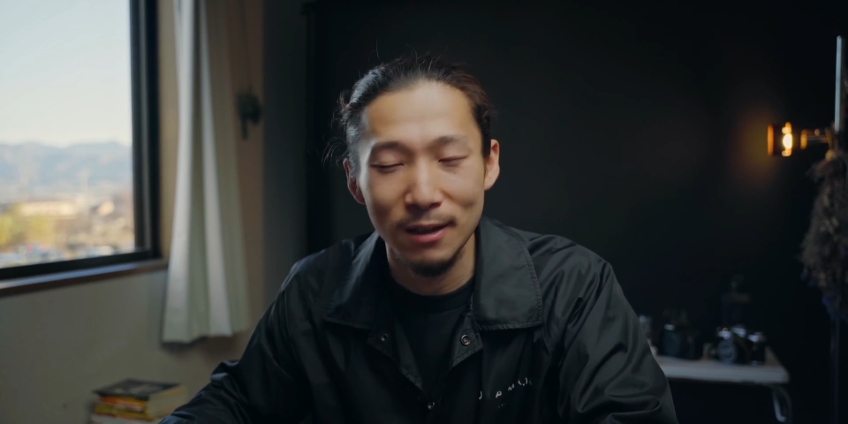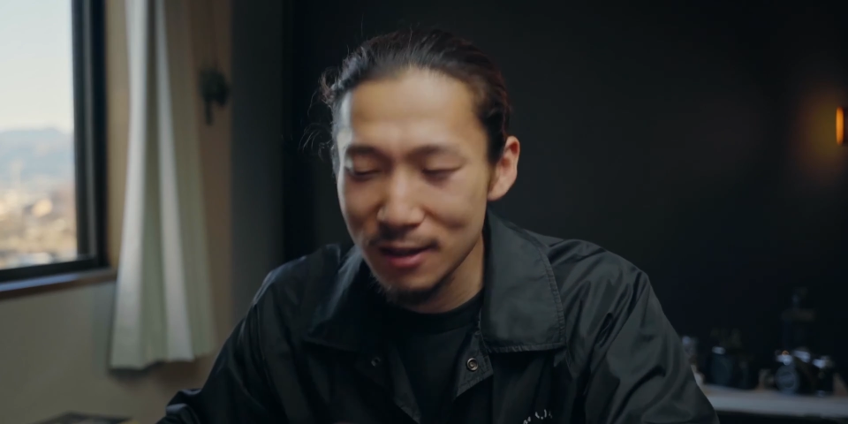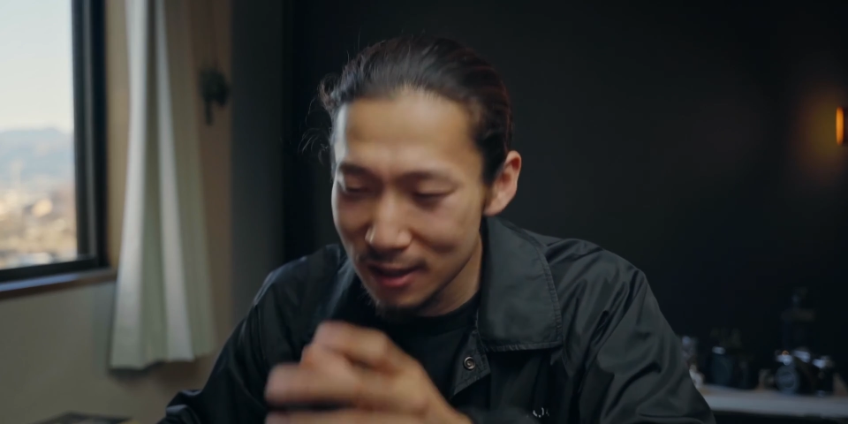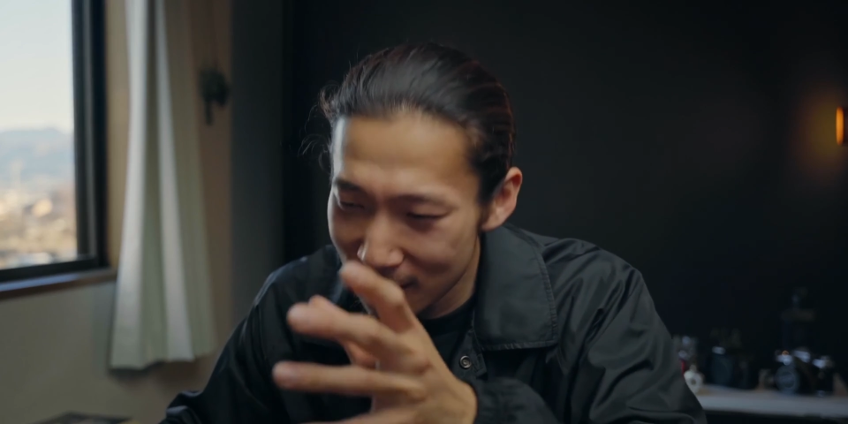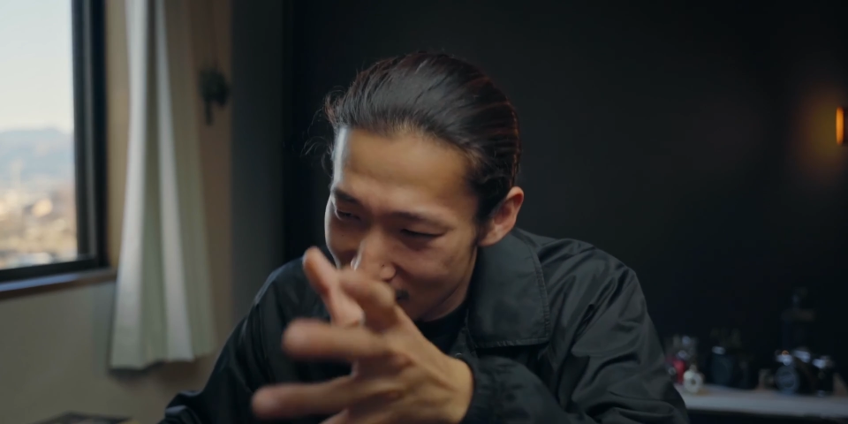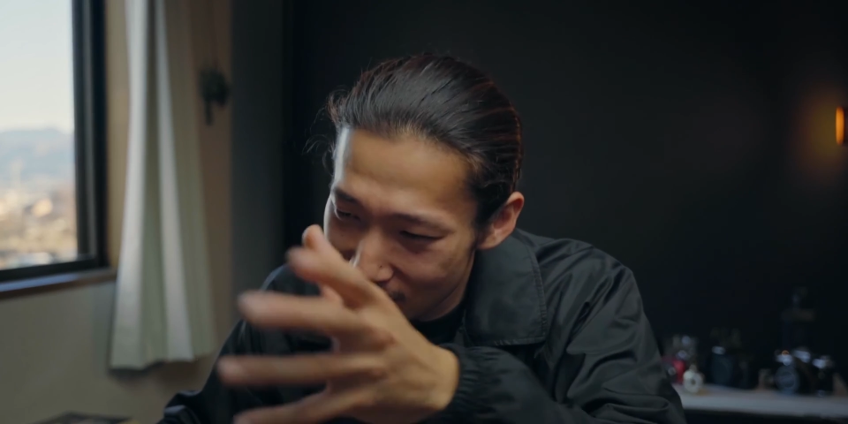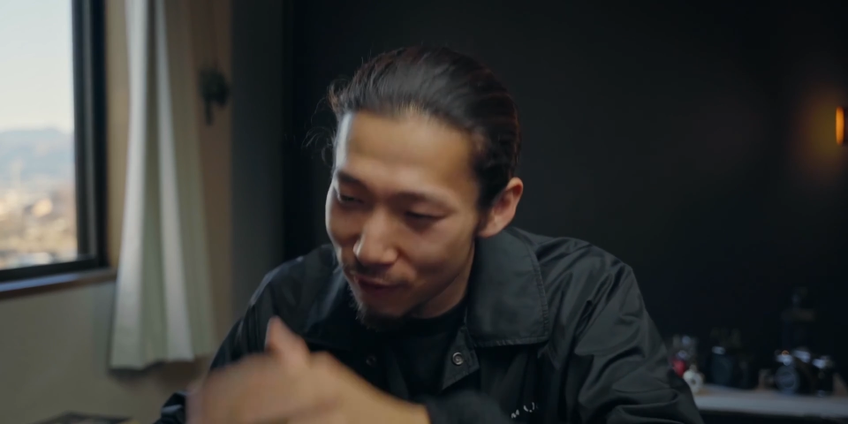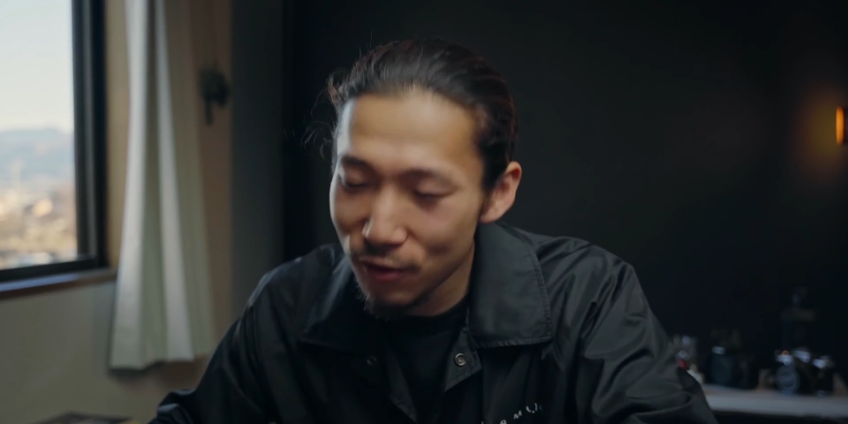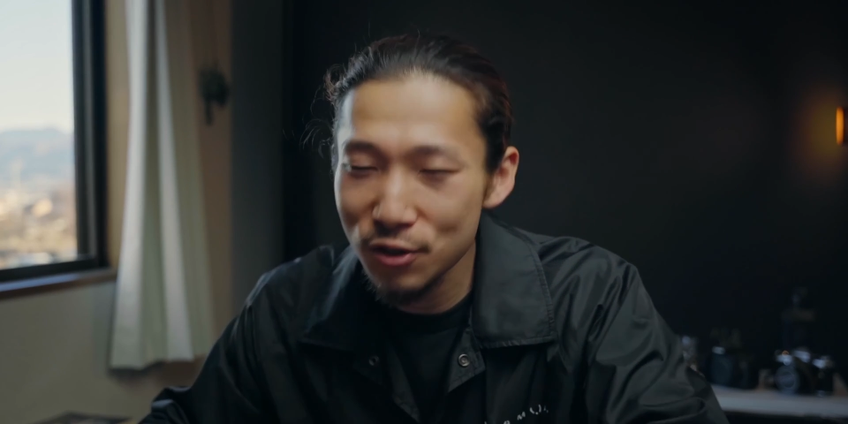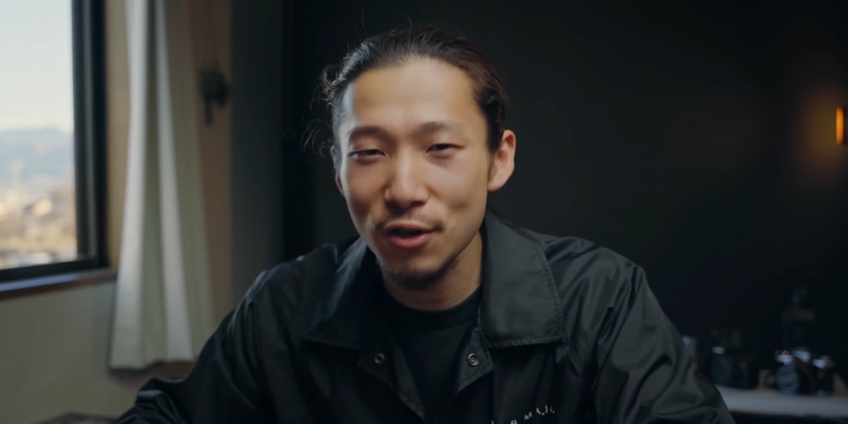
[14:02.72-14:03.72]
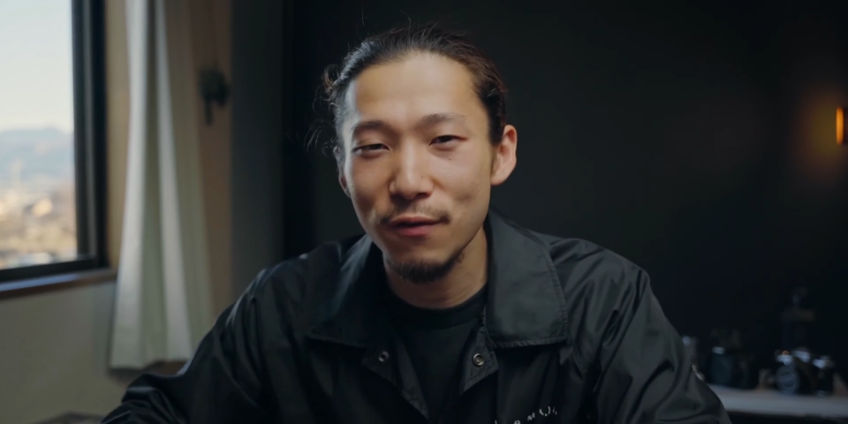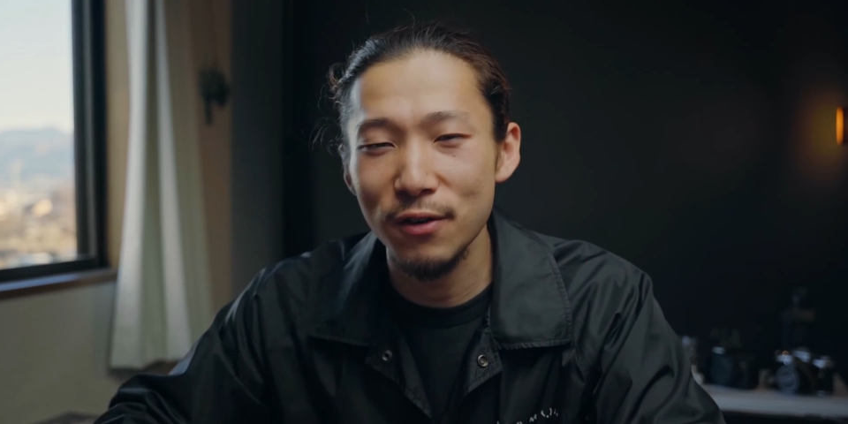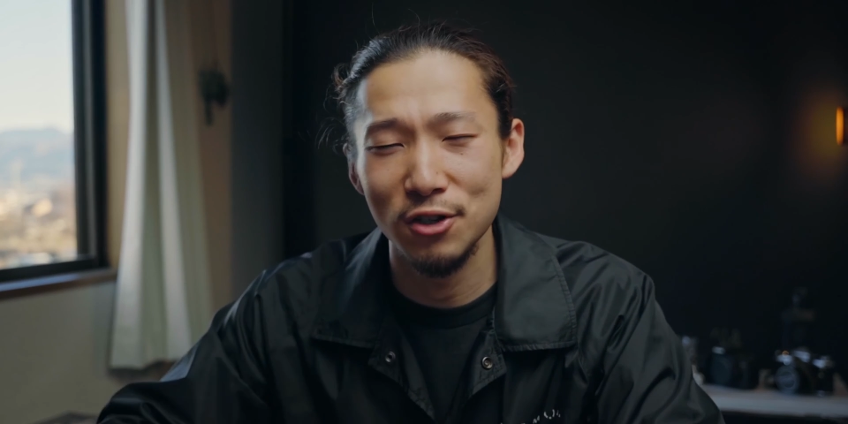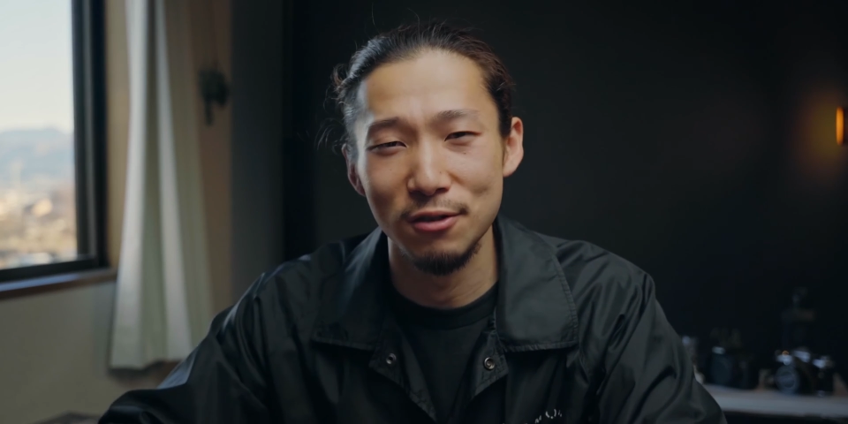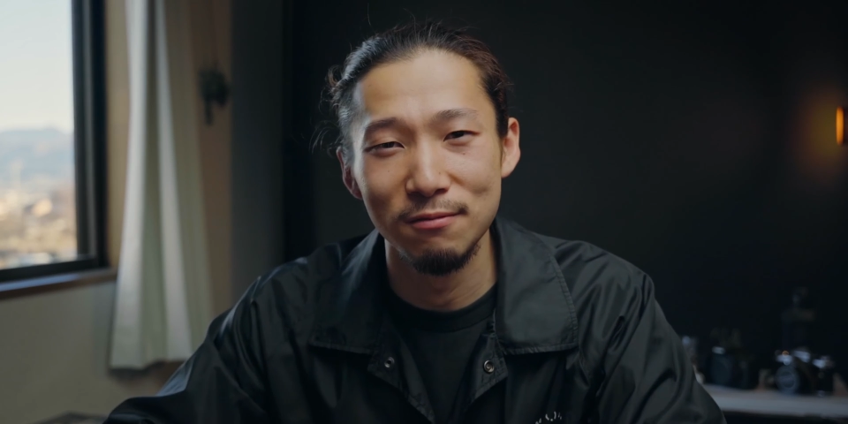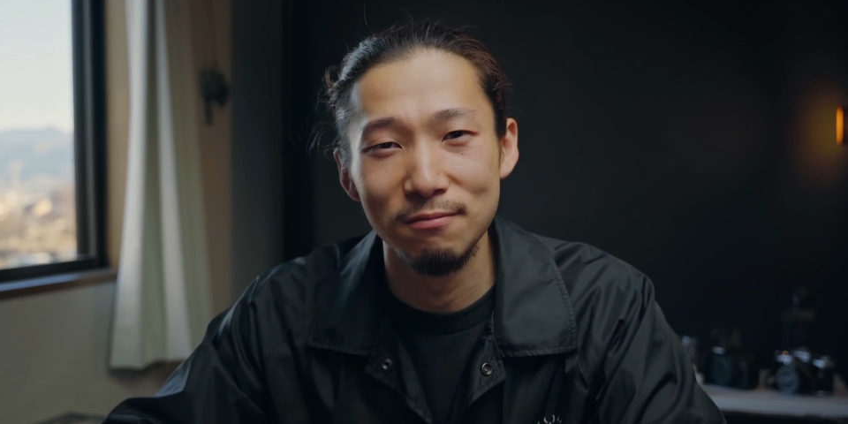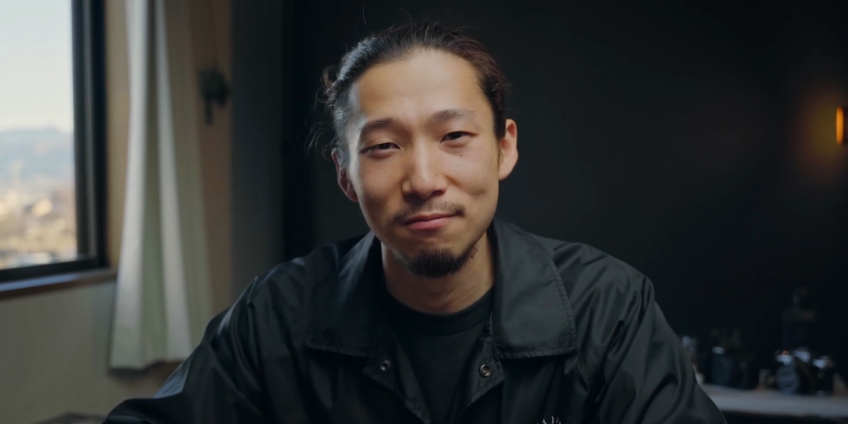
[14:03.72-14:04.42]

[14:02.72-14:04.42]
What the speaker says: See the future vision